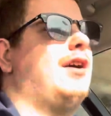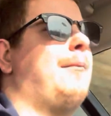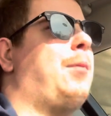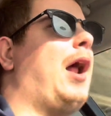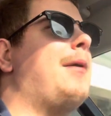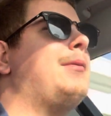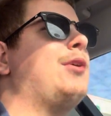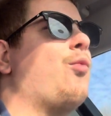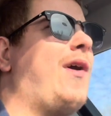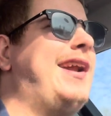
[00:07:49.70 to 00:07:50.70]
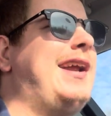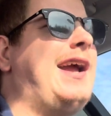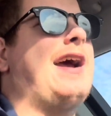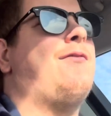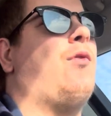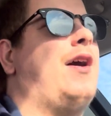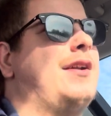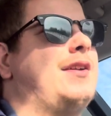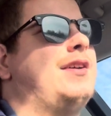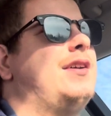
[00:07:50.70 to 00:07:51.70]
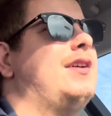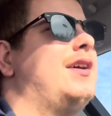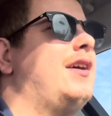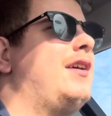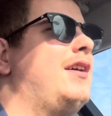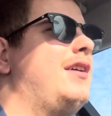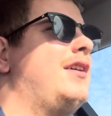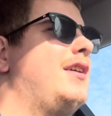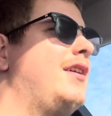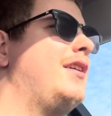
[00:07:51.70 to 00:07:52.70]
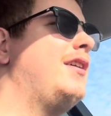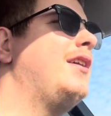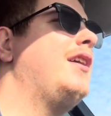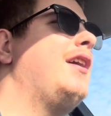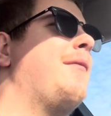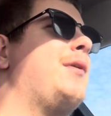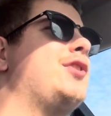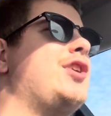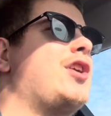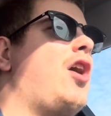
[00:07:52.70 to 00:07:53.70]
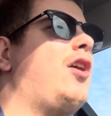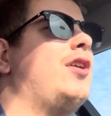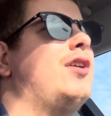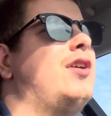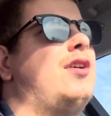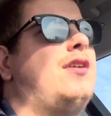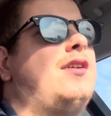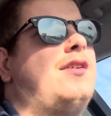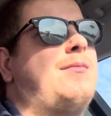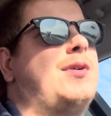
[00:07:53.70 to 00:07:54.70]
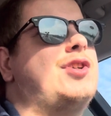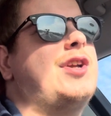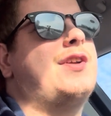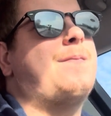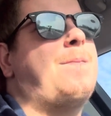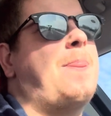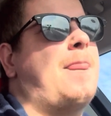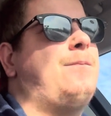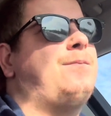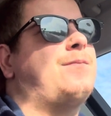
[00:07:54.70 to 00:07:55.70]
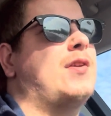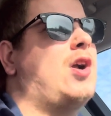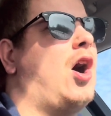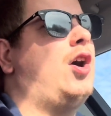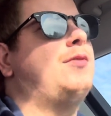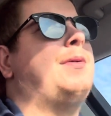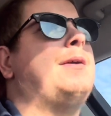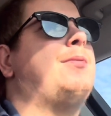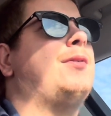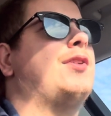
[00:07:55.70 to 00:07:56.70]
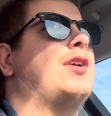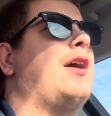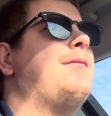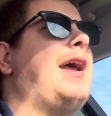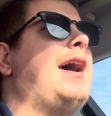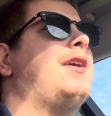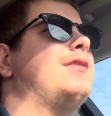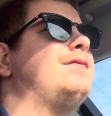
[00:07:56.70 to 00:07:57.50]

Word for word: probably wouldn't have won, but she called, but she called people to come down,